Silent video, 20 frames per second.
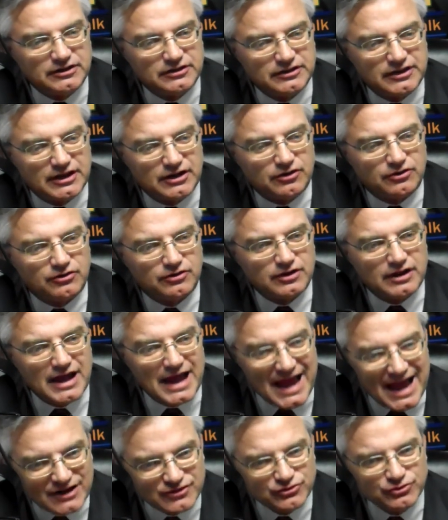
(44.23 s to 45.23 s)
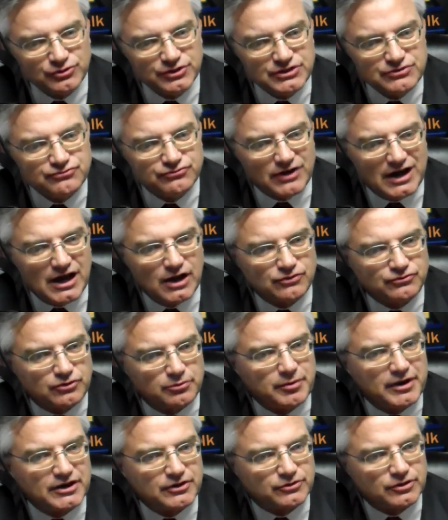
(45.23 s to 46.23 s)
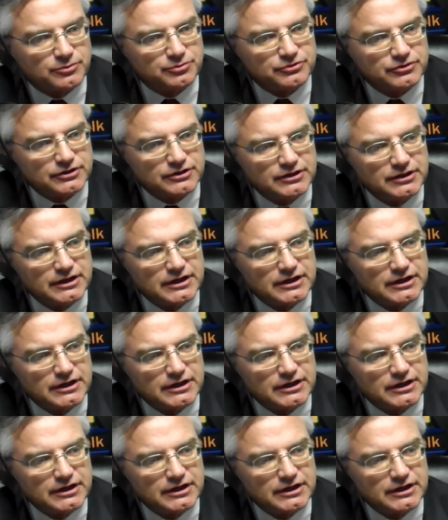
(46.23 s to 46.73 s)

that are actually filed for bankruptcy.